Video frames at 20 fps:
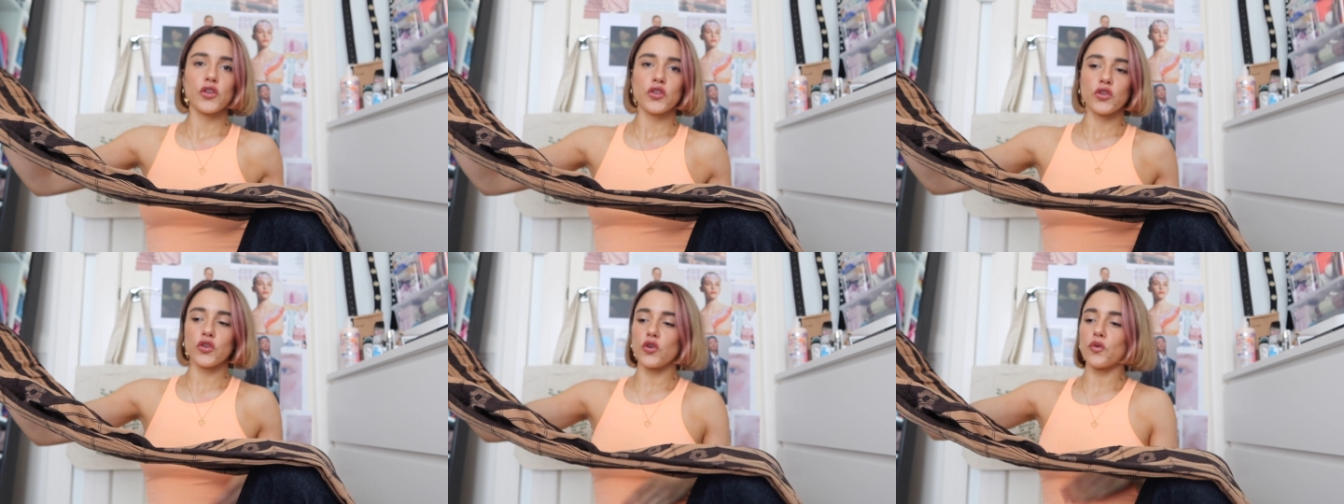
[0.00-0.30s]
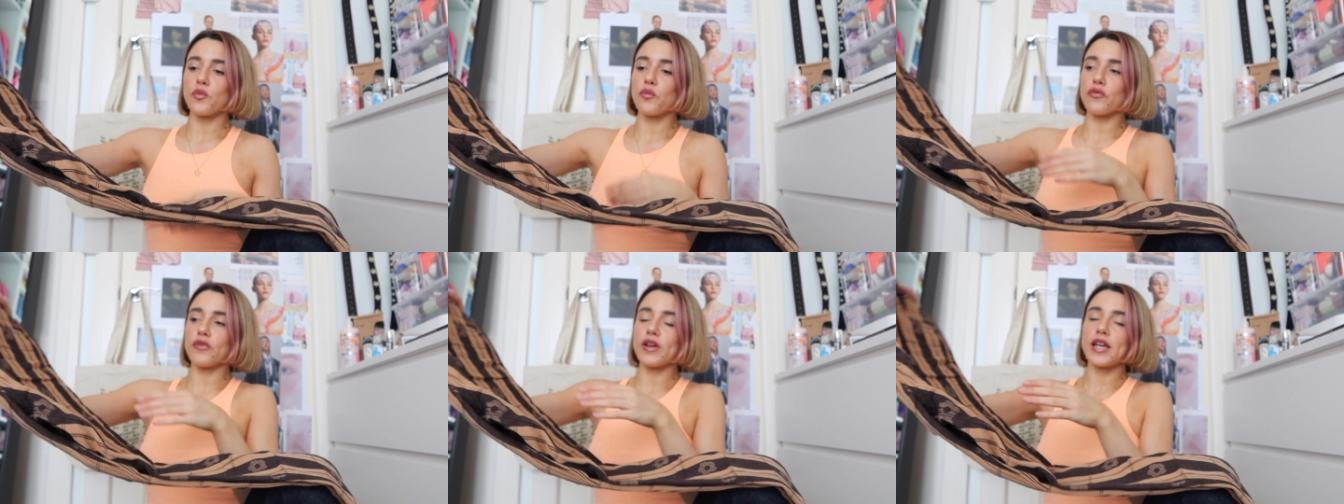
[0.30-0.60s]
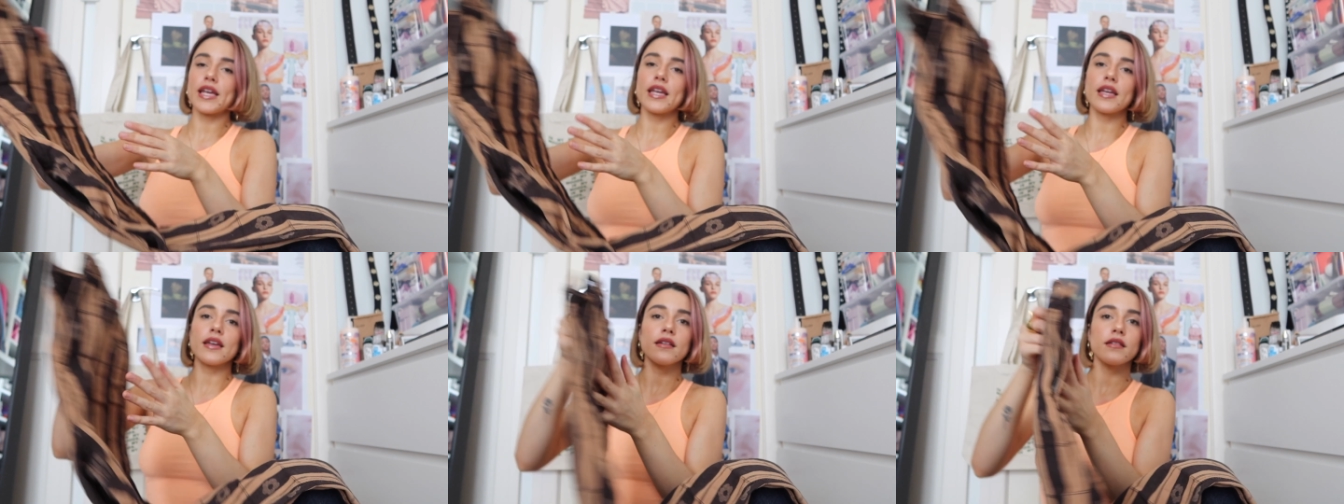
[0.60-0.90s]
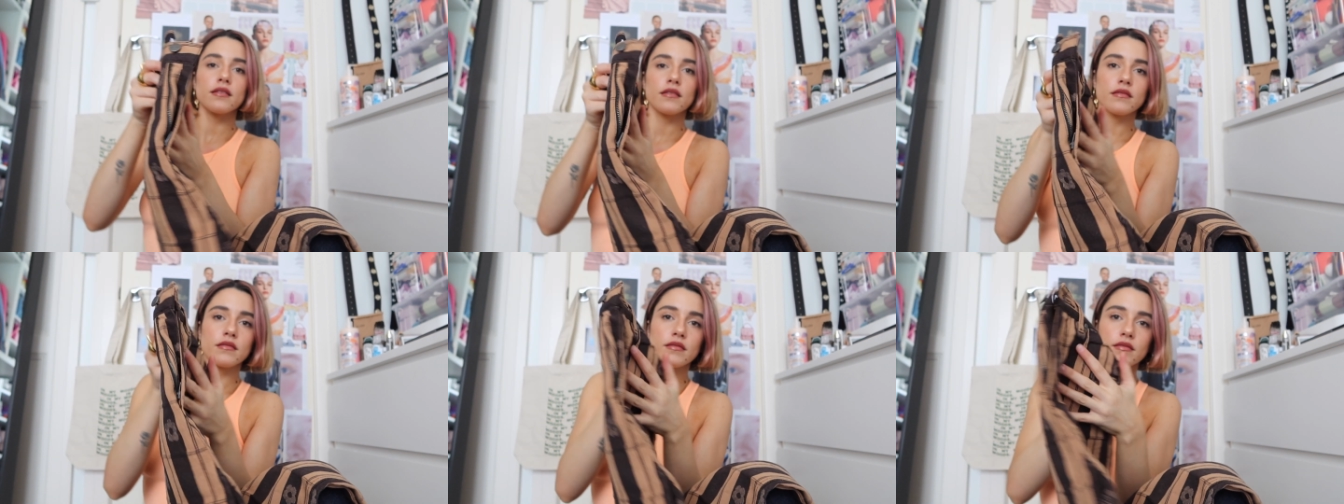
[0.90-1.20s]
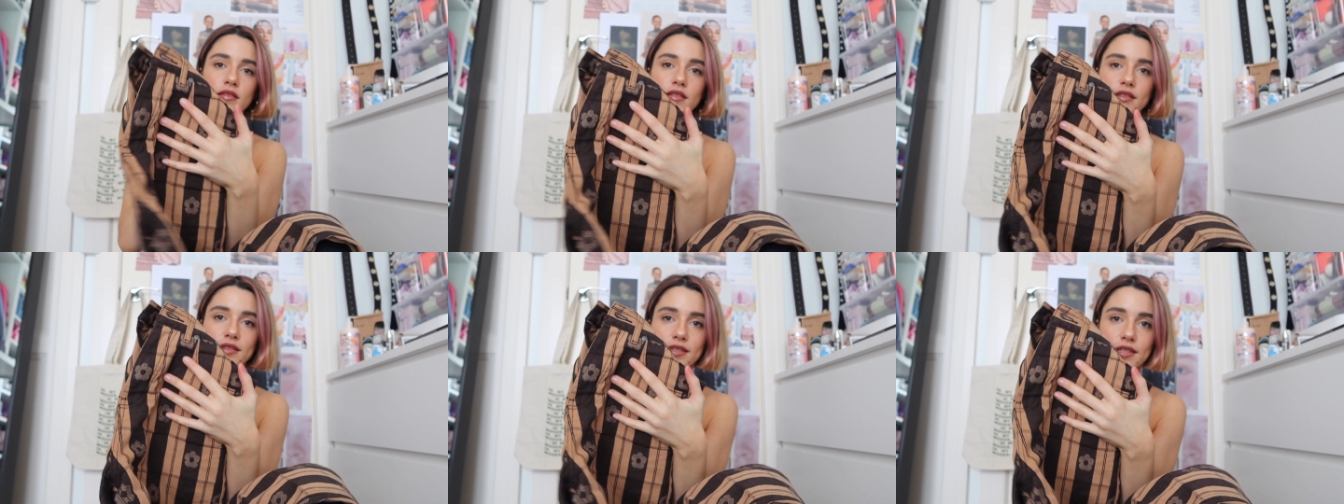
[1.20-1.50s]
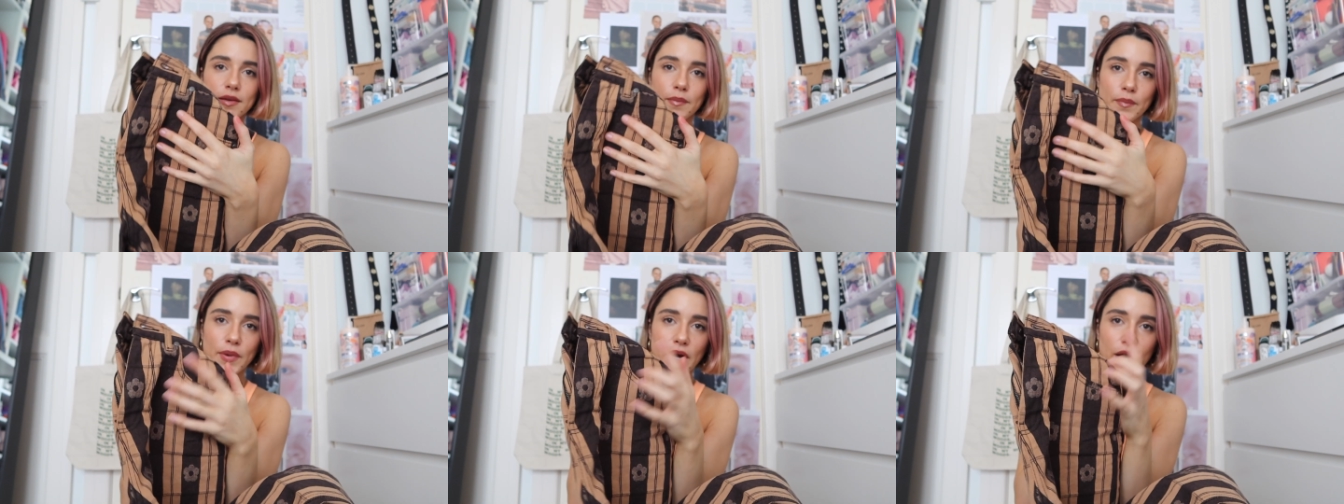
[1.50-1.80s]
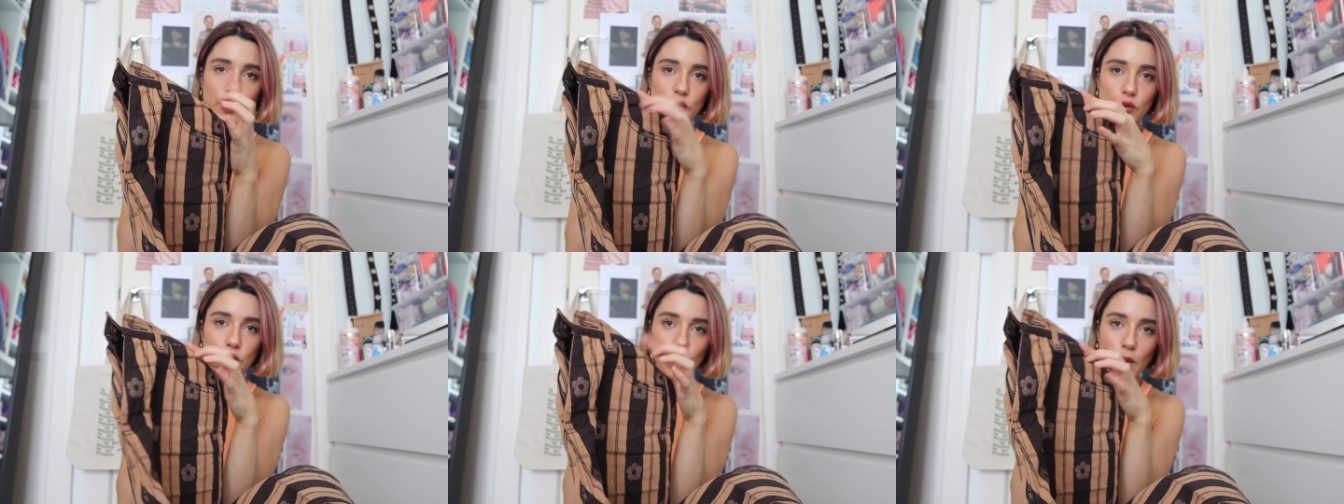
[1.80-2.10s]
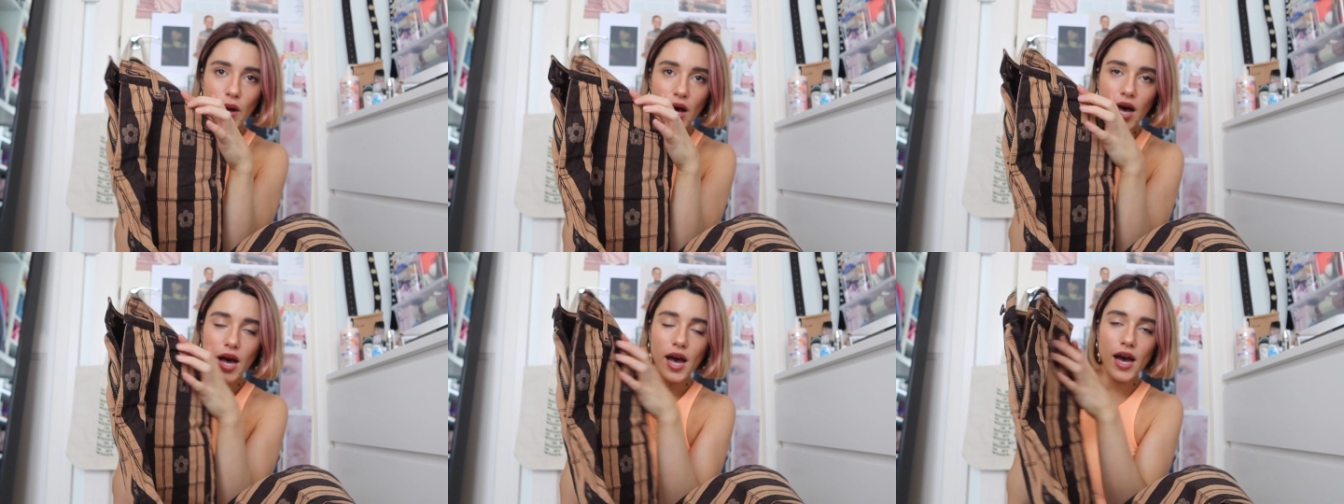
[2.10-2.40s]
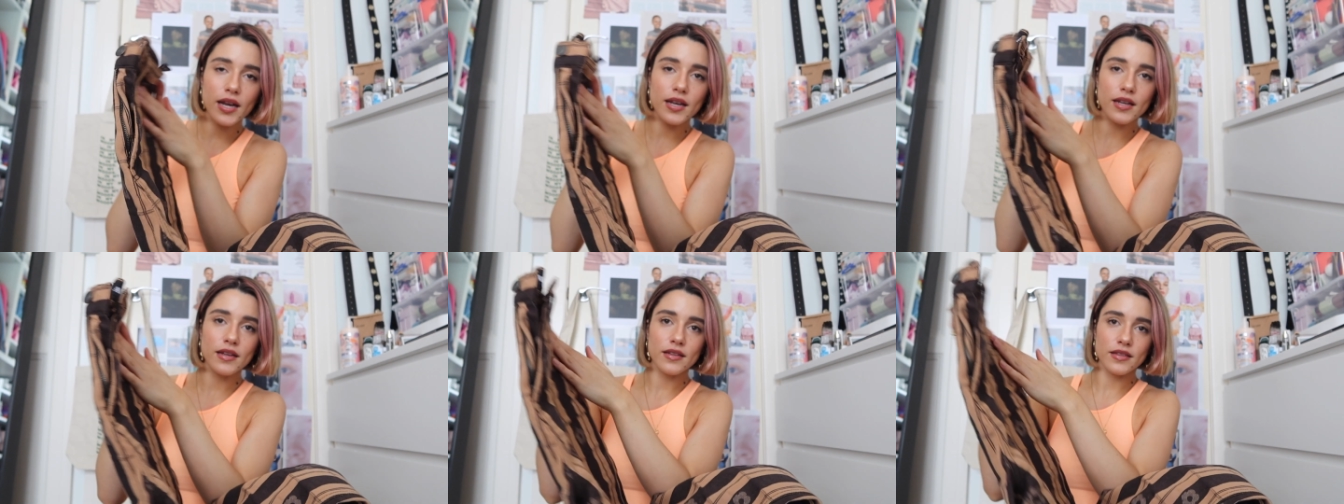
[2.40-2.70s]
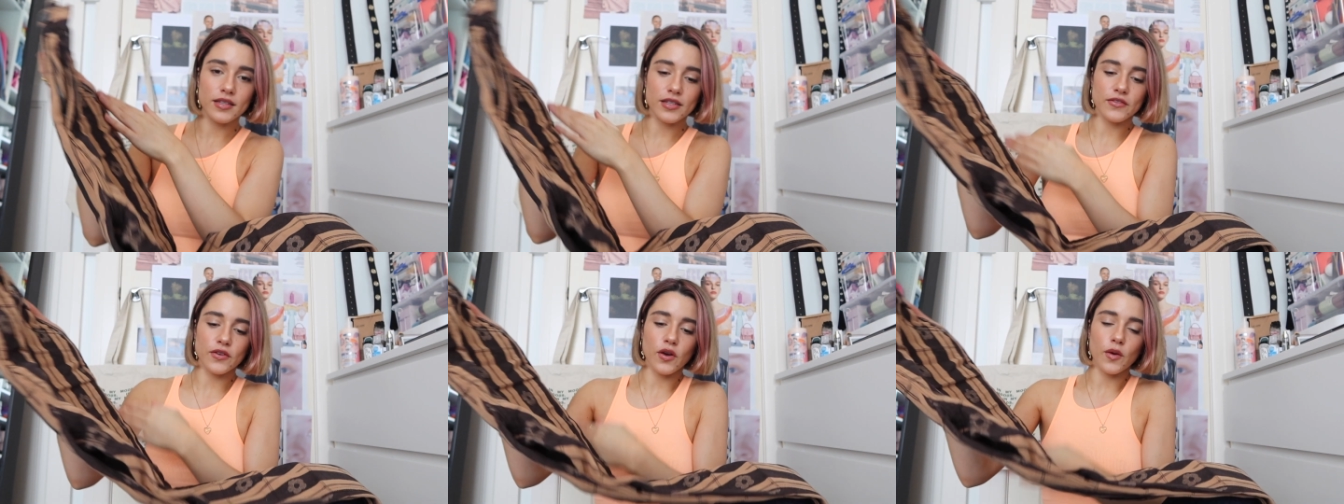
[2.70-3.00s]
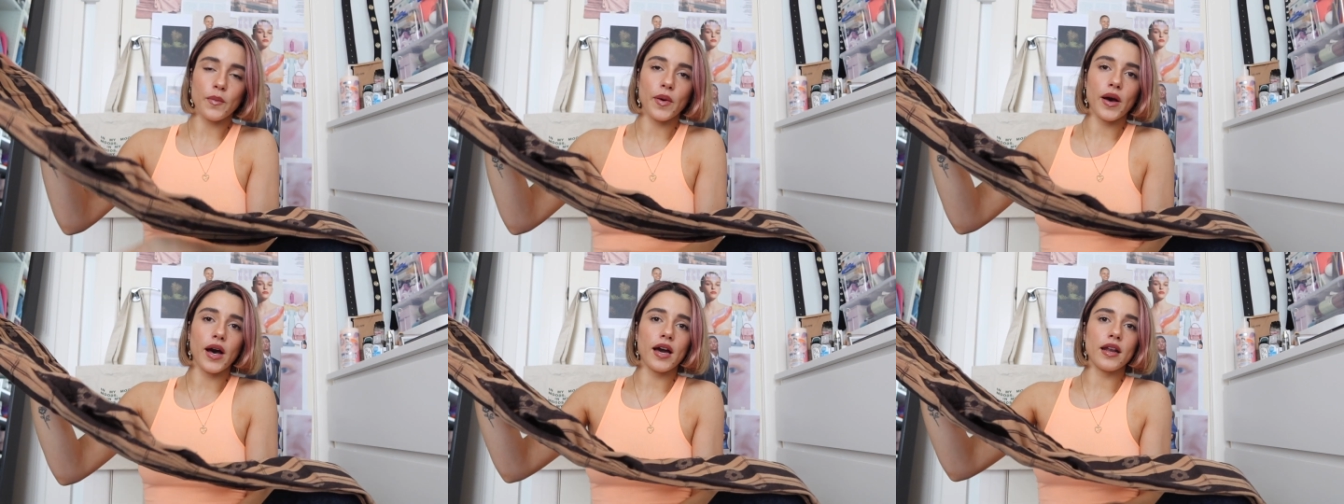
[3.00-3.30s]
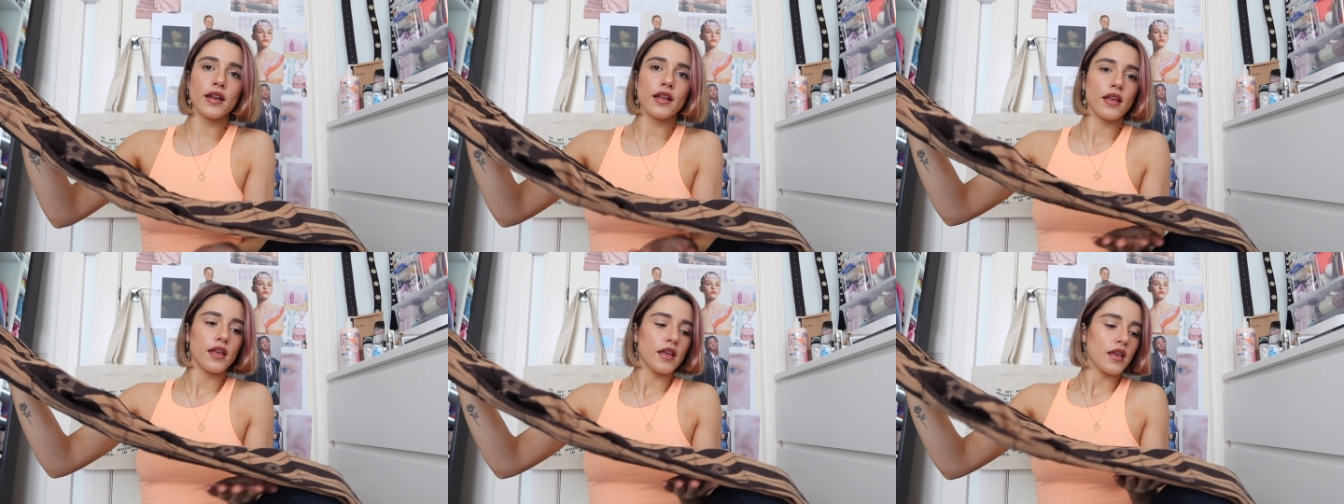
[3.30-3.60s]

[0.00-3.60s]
You bring the buckle part, the top part,